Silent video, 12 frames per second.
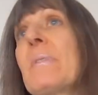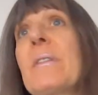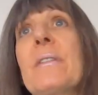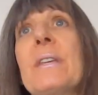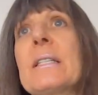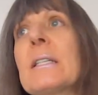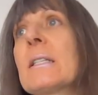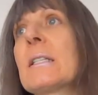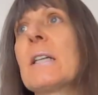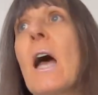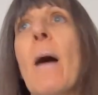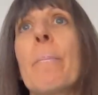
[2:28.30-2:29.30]
this is a
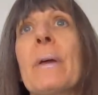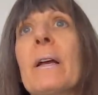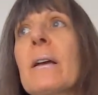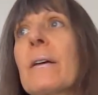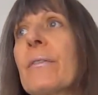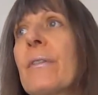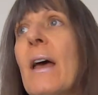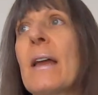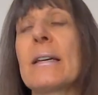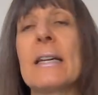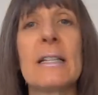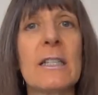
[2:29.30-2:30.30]
topic
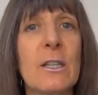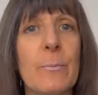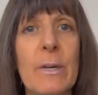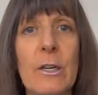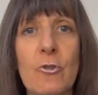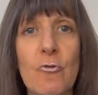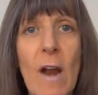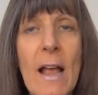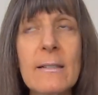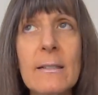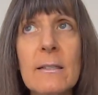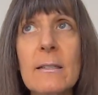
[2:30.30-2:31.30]
that needs to be
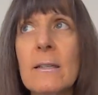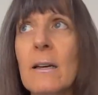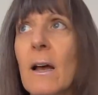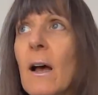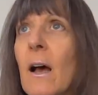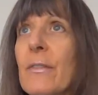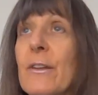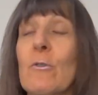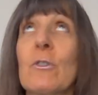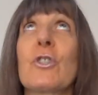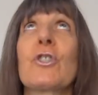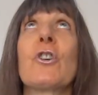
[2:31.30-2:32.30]
addressed.
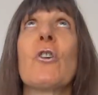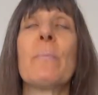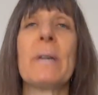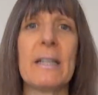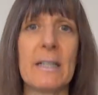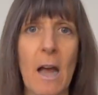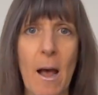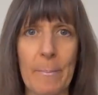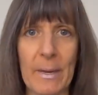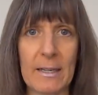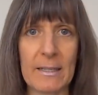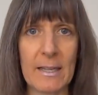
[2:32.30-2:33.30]
There are so many
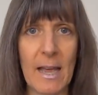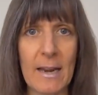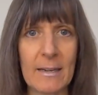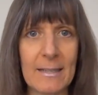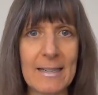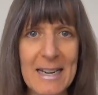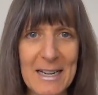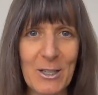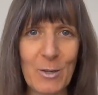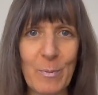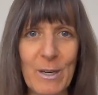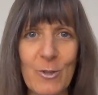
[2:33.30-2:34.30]
topics that need
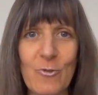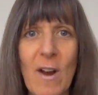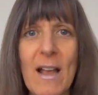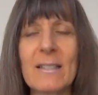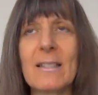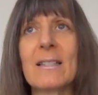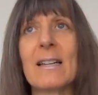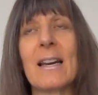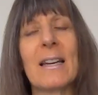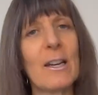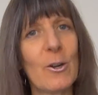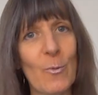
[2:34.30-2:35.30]
to be addressed,
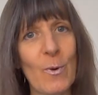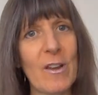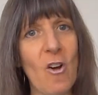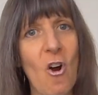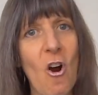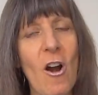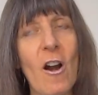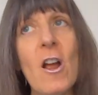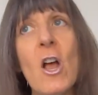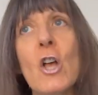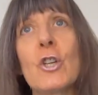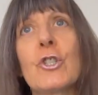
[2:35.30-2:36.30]
and here we are.
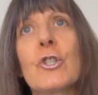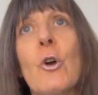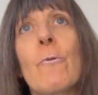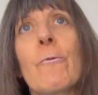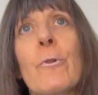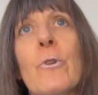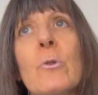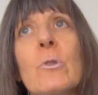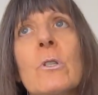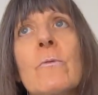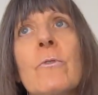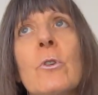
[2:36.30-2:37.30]
So for
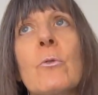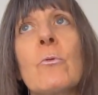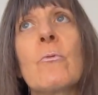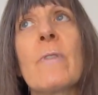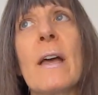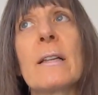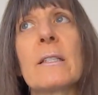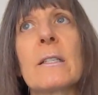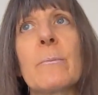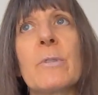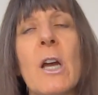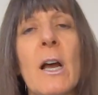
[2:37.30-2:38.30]
those of you that
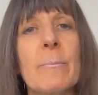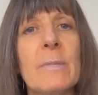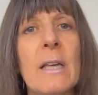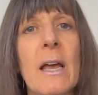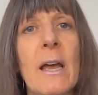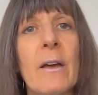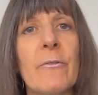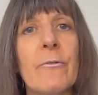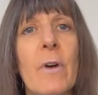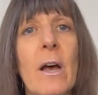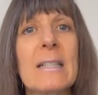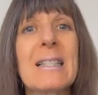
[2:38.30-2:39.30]
sometimes have
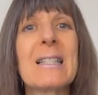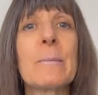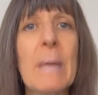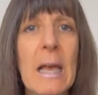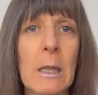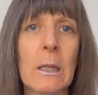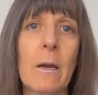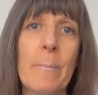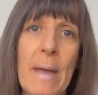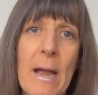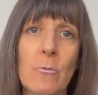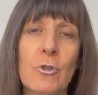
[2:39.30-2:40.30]
a smell
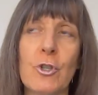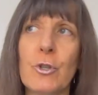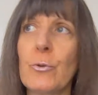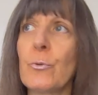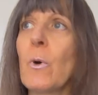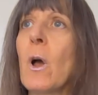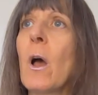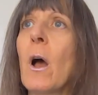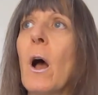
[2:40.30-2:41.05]
about you,